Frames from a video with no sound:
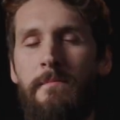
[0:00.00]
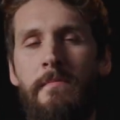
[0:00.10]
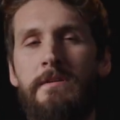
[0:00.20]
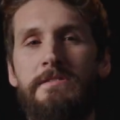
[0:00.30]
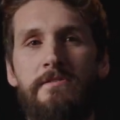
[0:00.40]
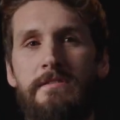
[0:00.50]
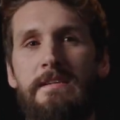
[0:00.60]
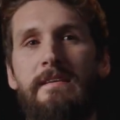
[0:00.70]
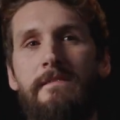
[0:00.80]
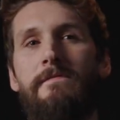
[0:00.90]
mustard
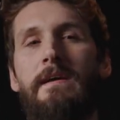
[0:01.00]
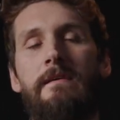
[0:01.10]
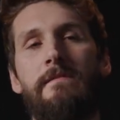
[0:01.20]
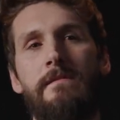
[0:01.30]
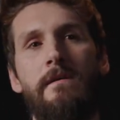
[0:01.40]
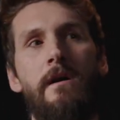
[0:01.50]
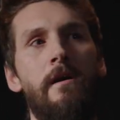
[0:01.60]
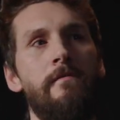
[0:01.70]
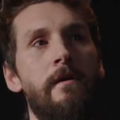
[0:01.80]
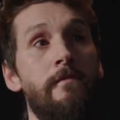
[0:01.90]
seed of faith,
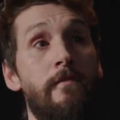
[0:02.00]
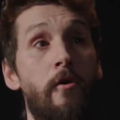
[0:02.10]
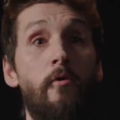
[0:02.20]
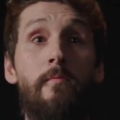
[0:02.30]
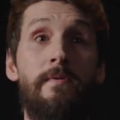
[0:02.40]
of hope.